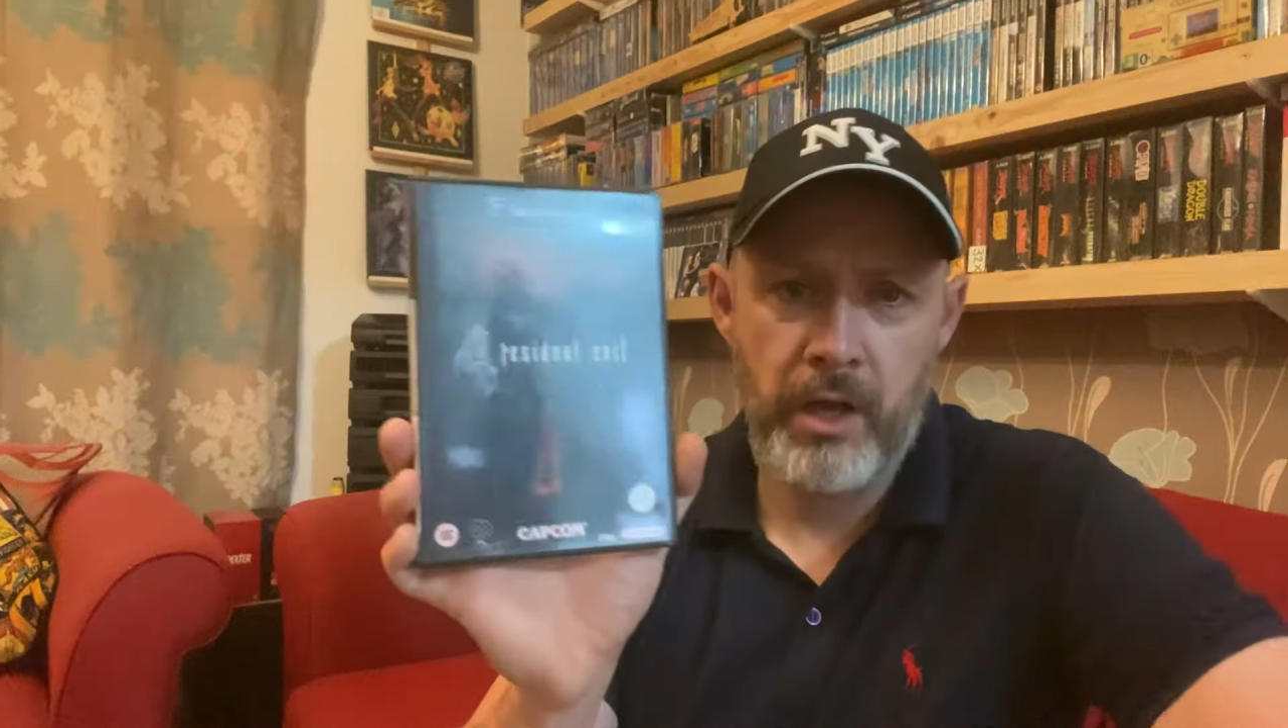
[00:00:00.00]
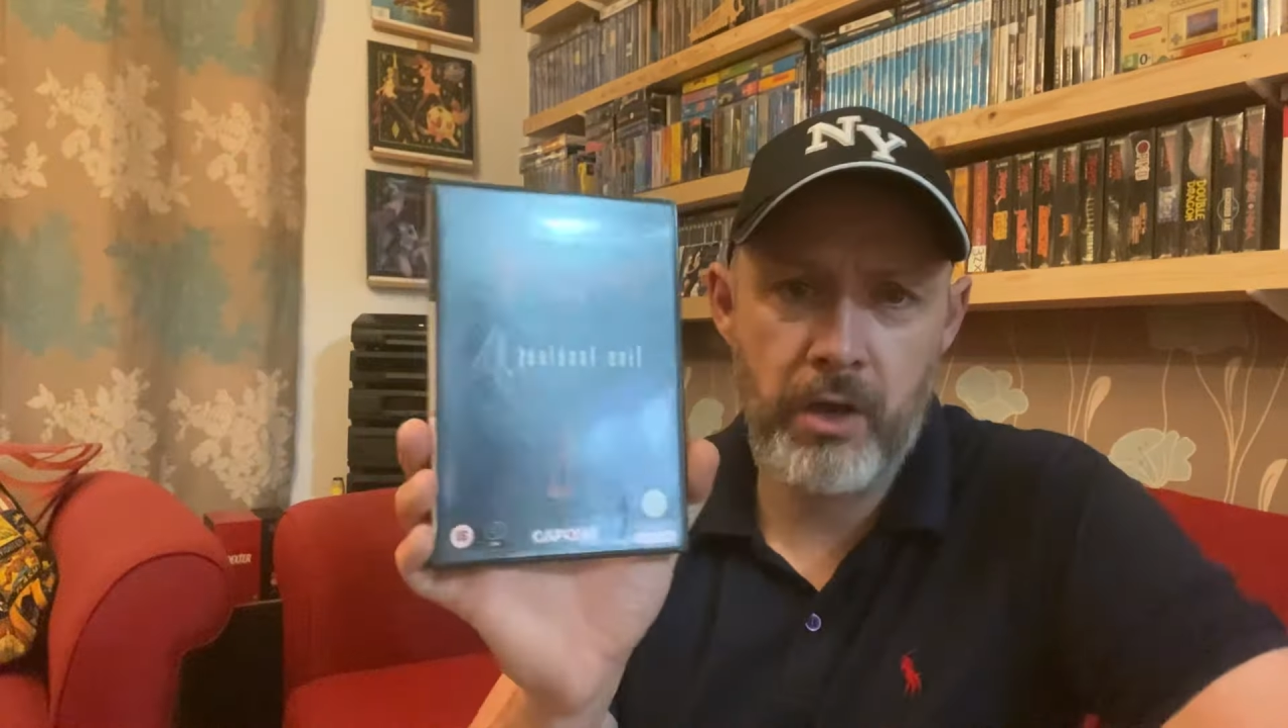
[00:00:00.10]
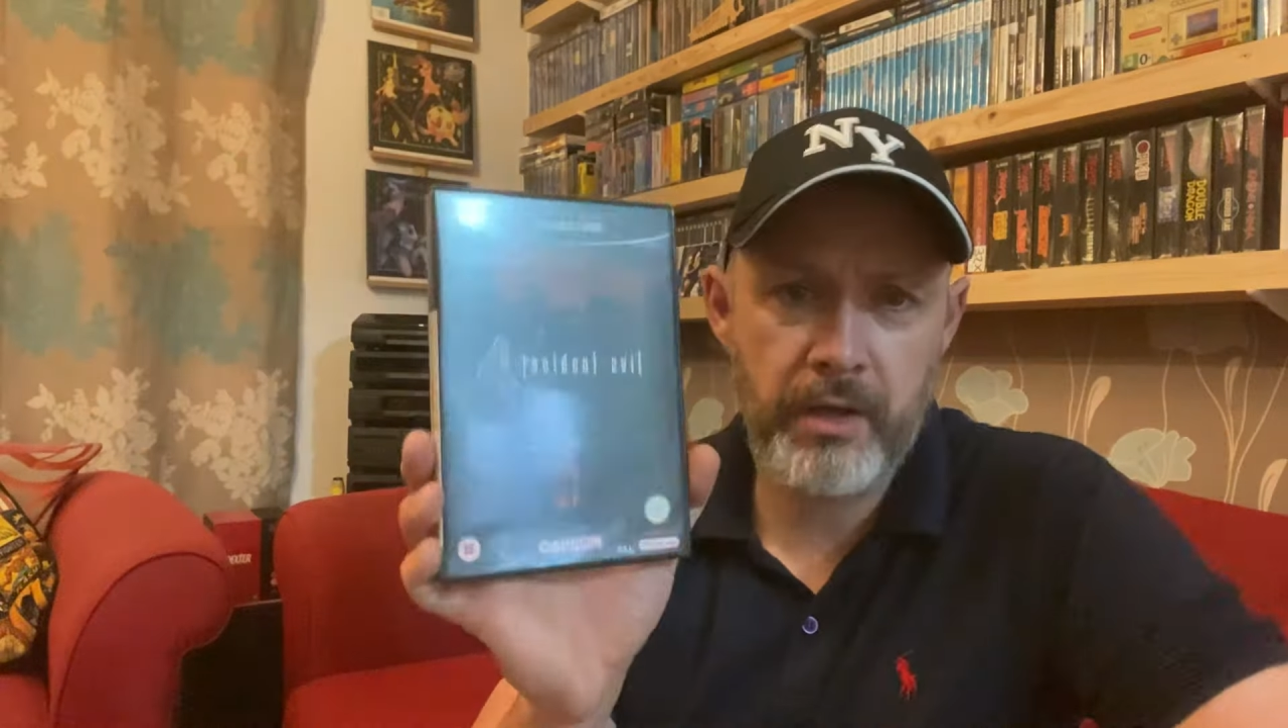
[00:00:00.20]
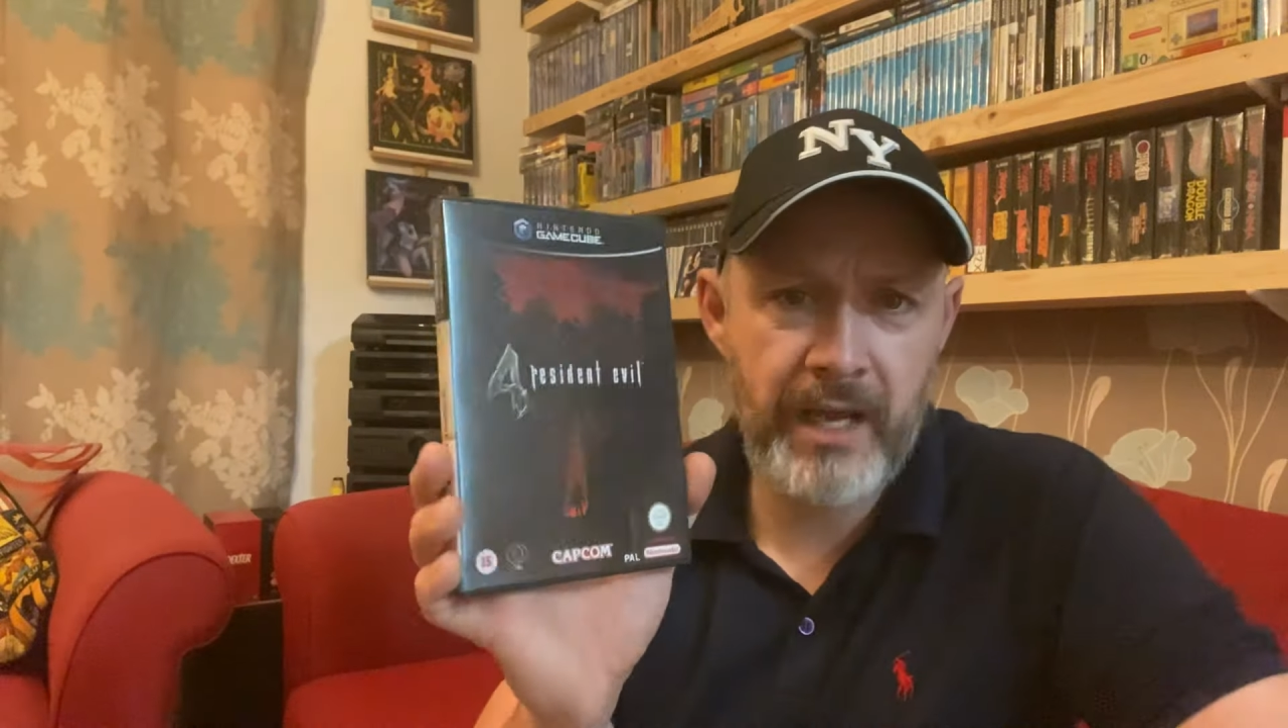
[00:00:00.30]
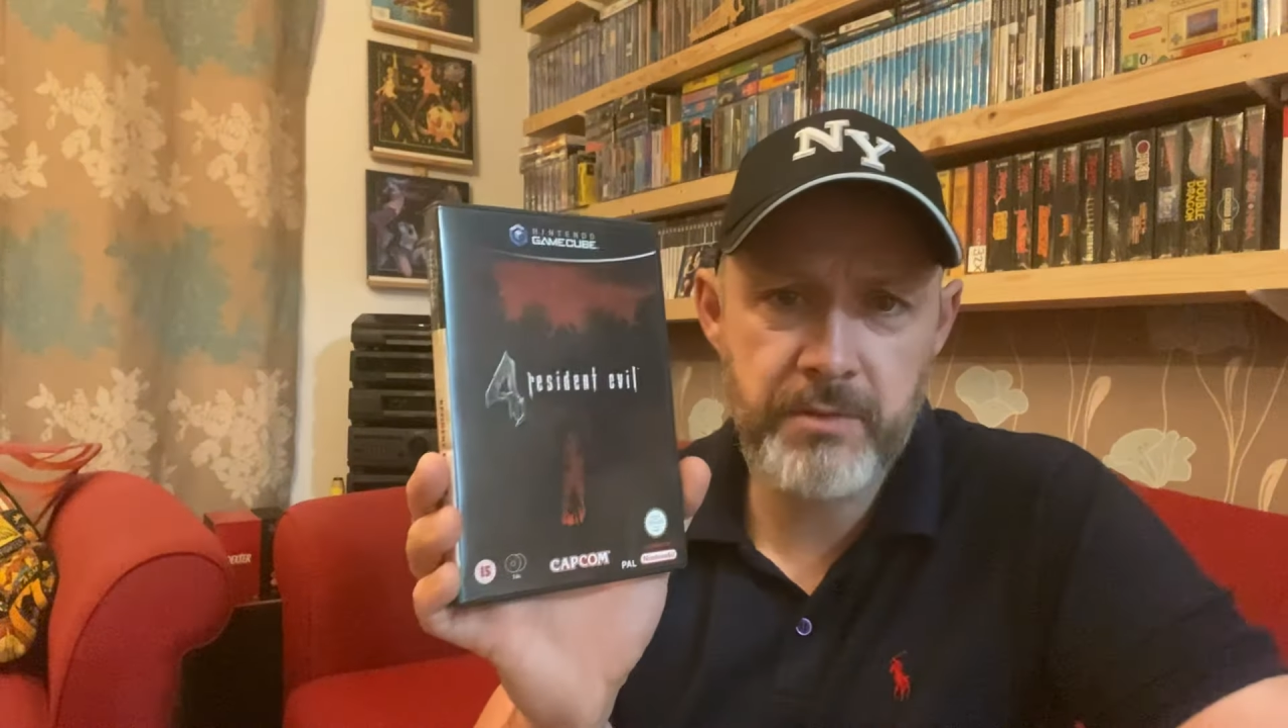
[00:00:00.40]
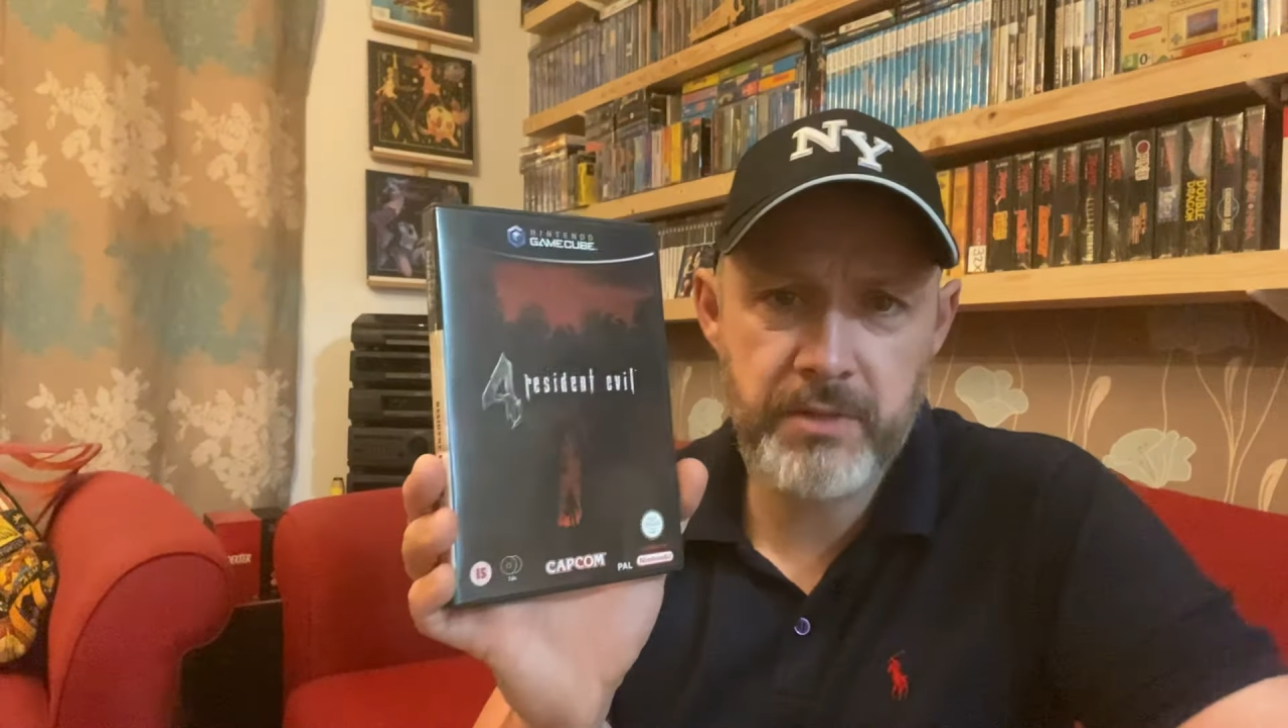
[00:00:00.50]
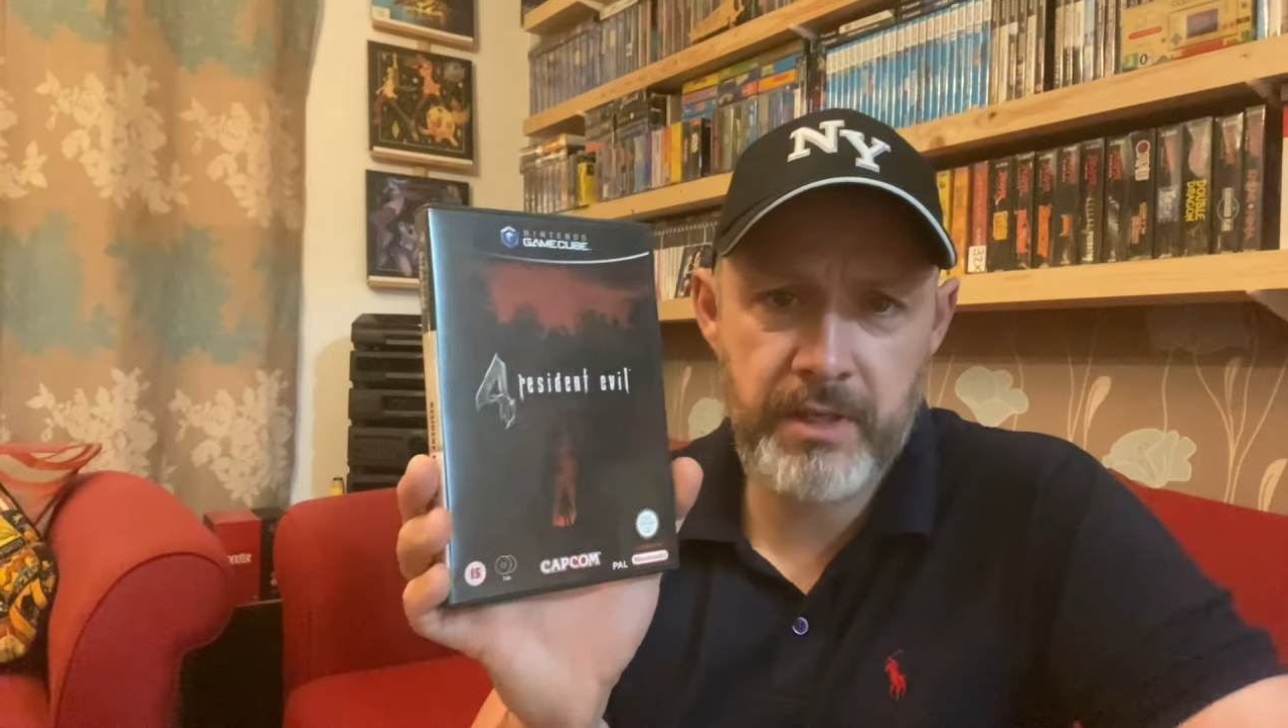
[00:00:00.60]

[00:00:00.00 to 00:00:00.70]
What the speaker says: lot of games on the